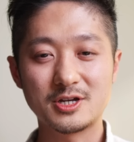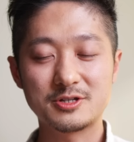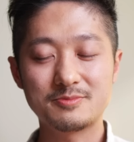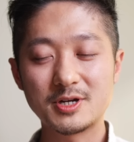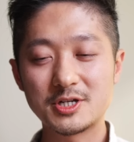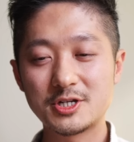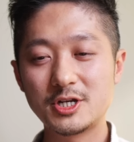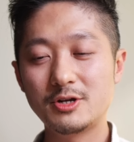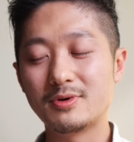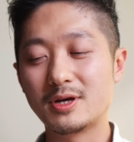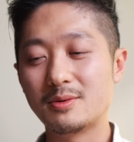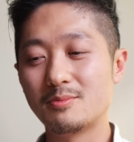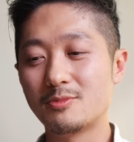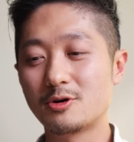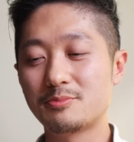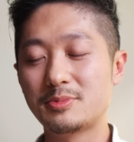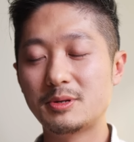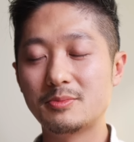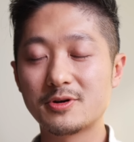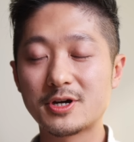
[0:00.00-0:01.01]
Especially when
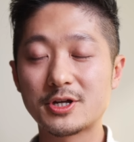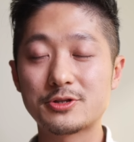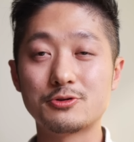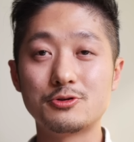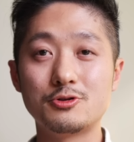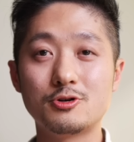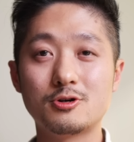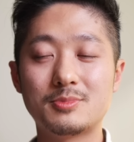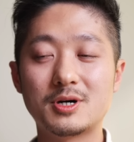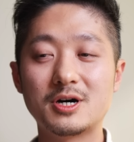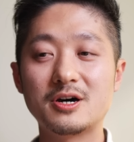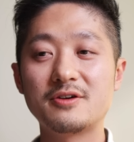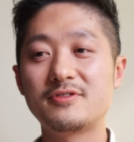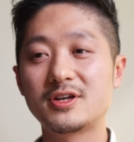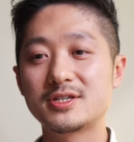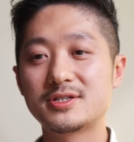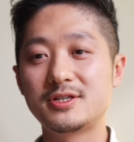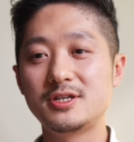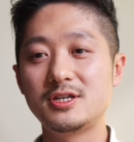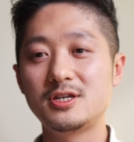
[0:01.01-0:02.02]
more people get to know about
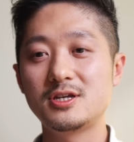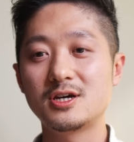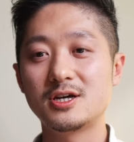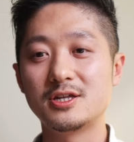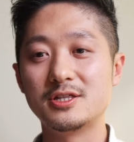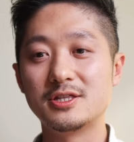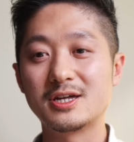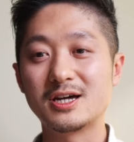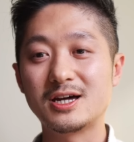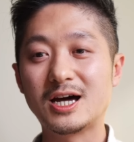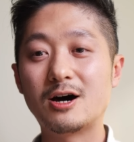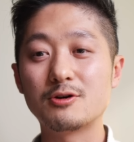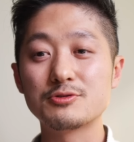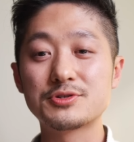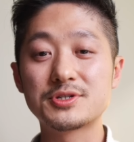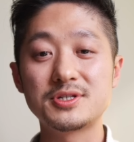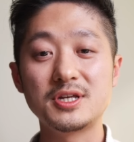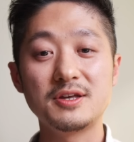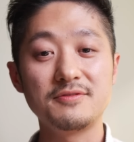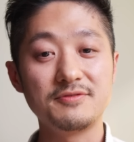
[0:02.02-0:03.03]
FSD and how
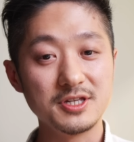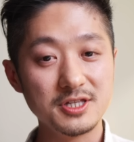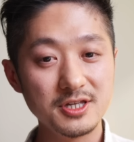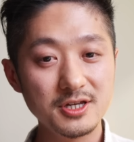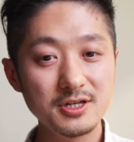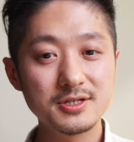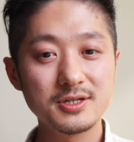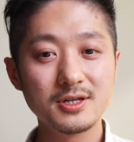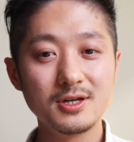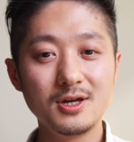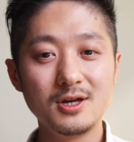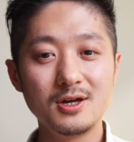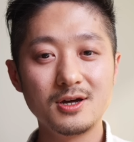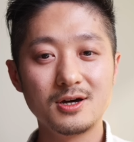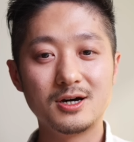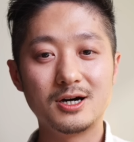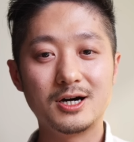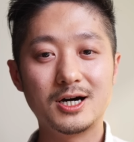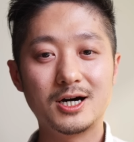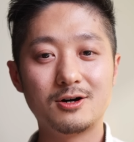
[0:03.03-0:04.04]
safe it is,
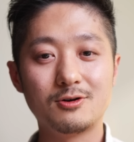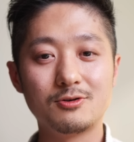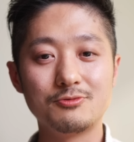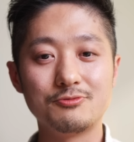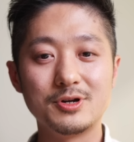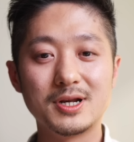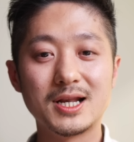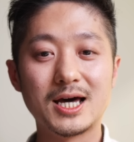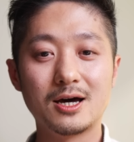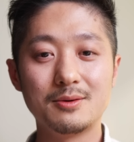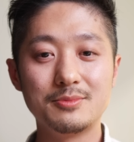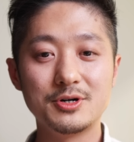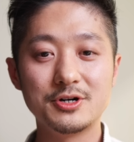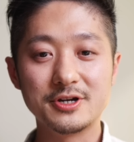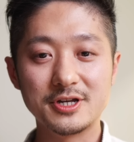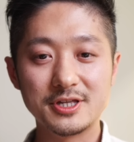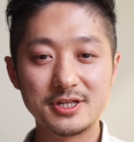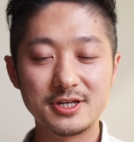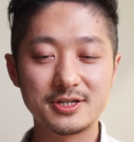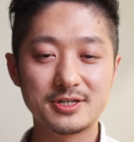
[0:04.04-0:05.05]
how reliable
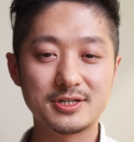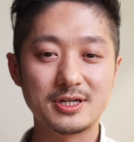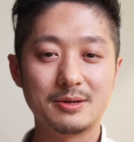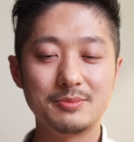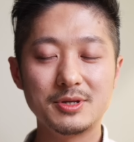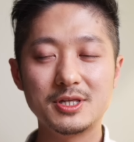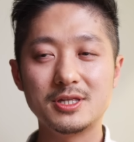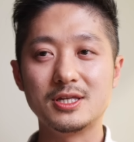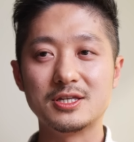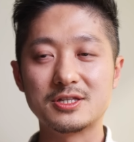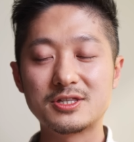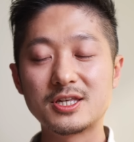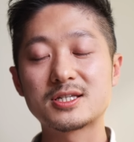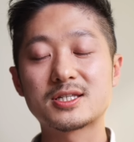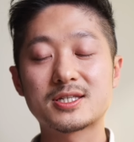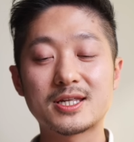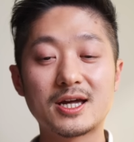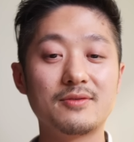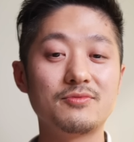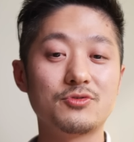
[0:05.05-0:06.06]
it is. I mean, it takes
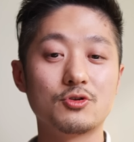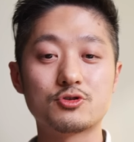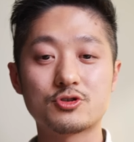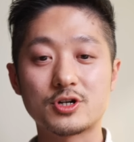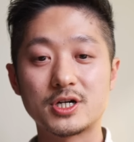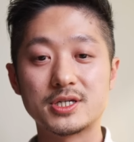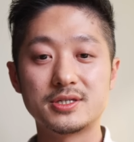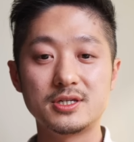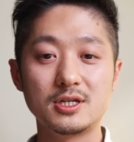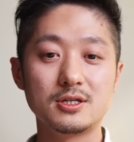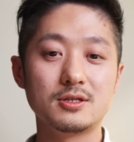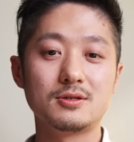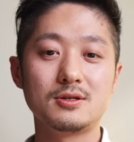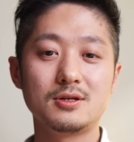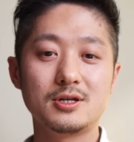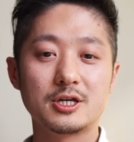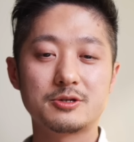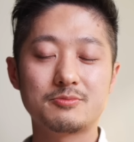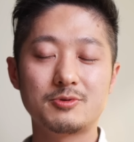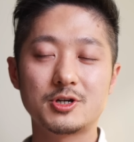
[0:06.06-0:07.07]
time to transit,
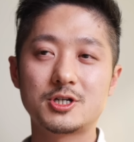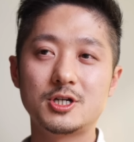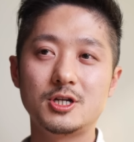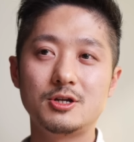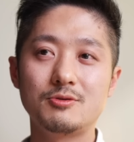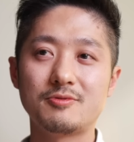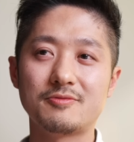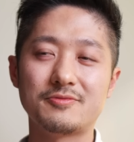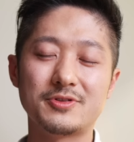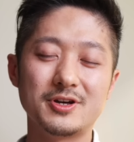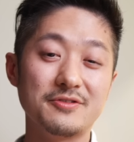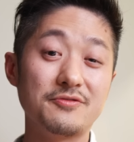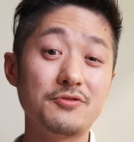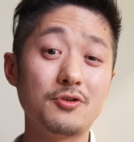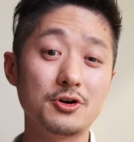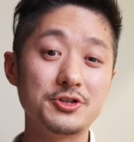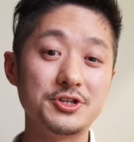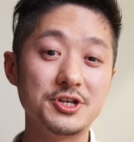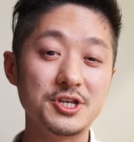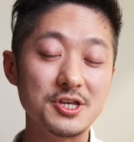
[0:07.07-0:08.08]
especially with the
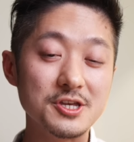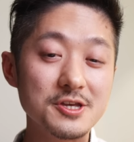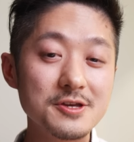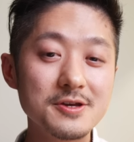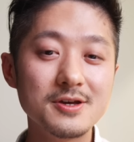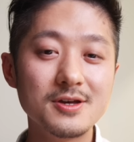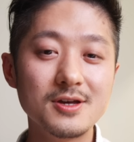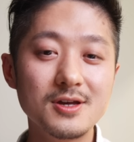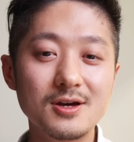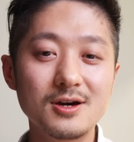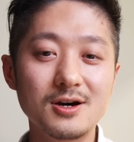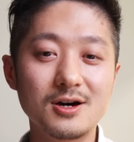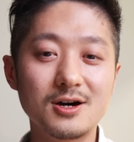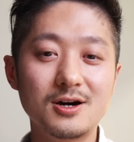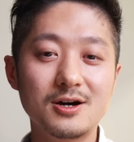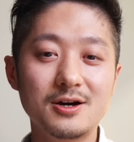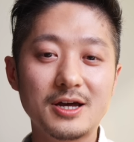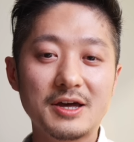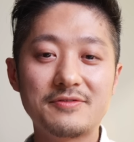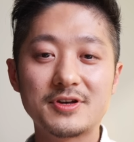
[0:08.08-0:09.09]
4D
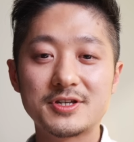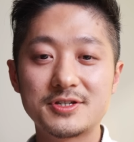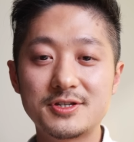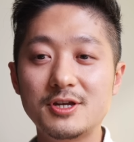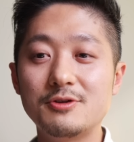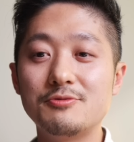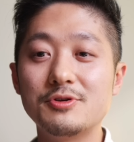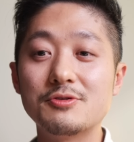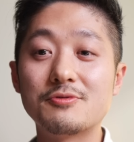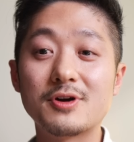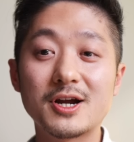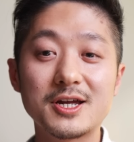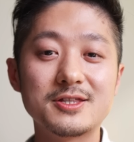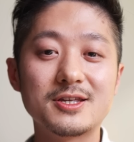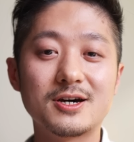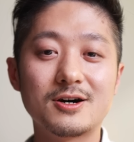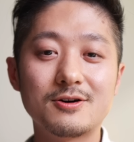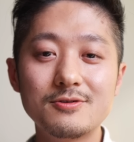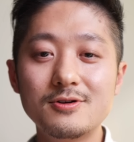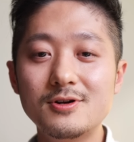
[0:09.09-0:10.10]
FSD right
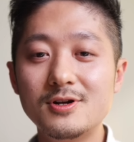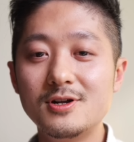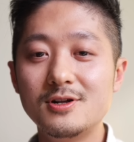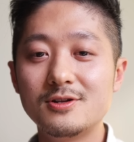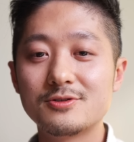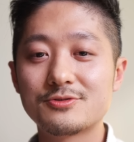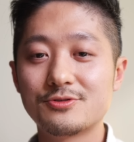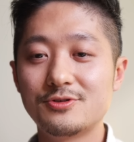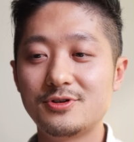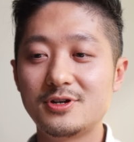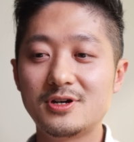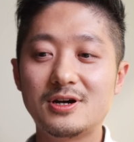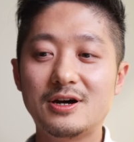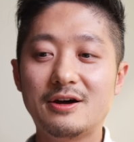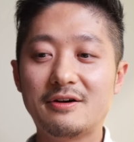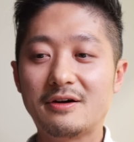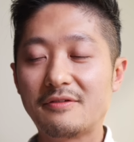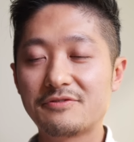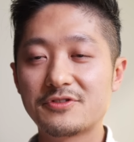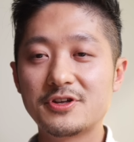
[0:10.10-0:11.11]
now. So
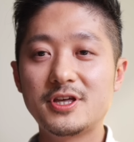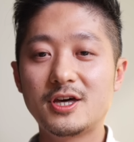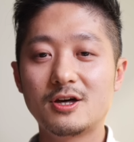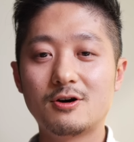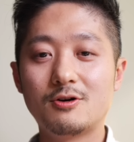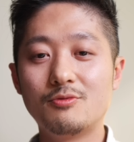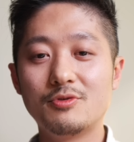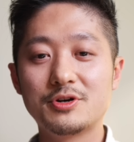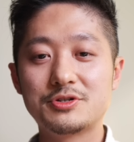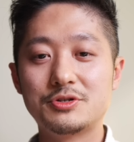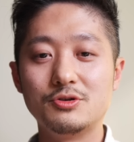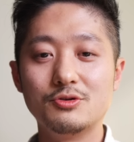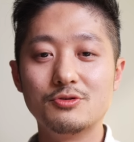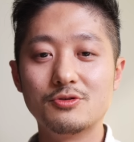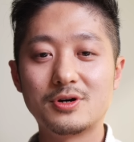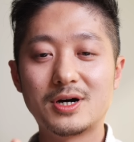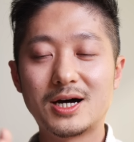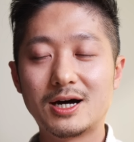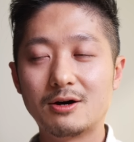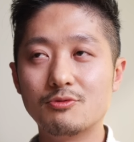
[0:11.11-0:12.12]
after that onwards,
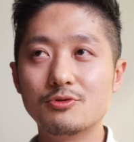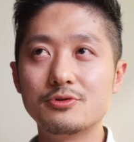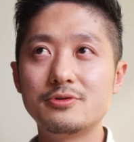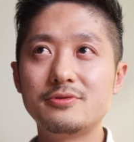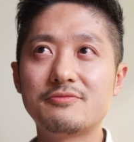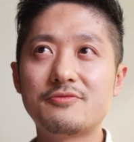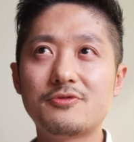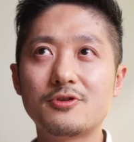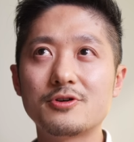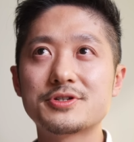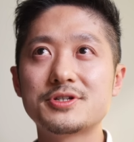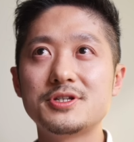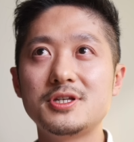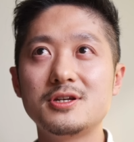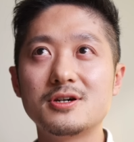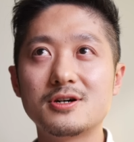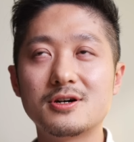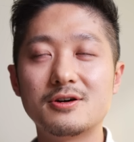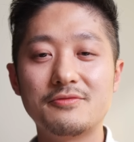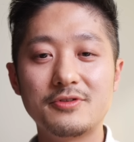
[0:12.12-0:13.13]
I would
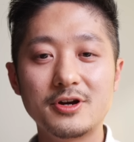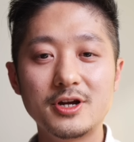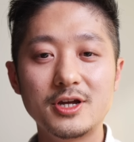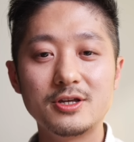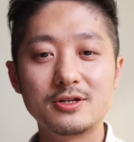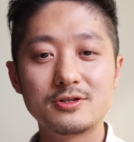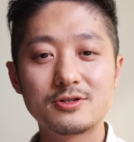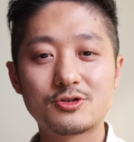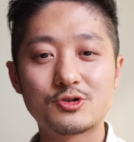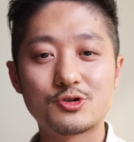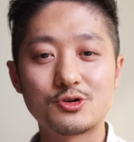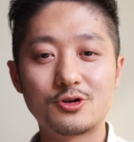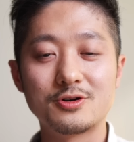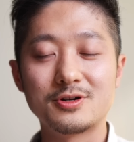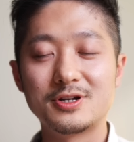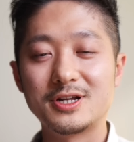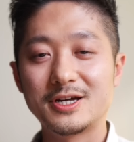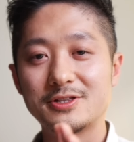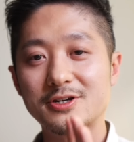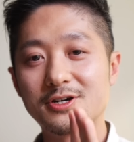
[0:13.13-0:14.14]
foresee a very
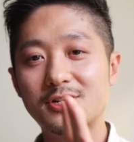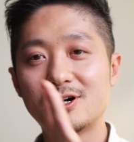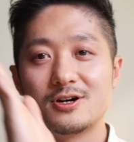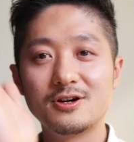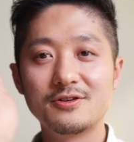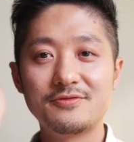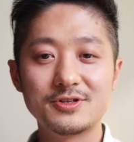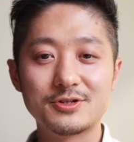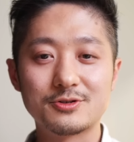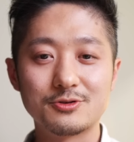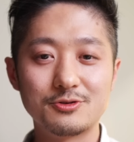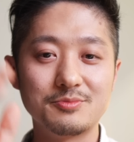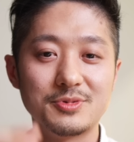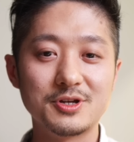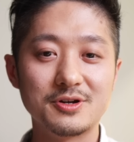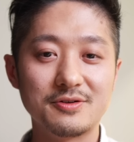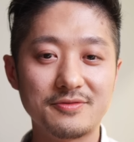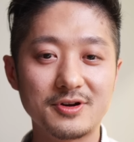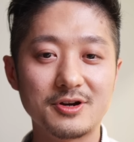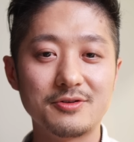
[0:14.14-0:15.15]
strong, like the curve is going to
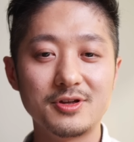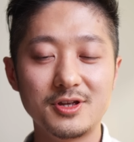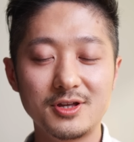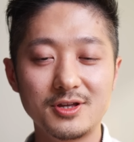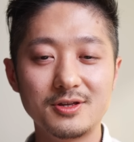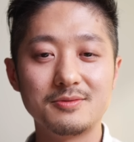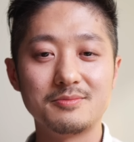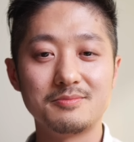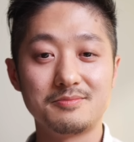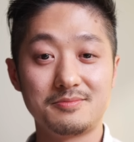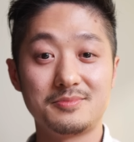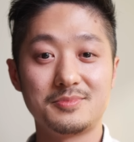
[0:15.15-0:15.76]
be a very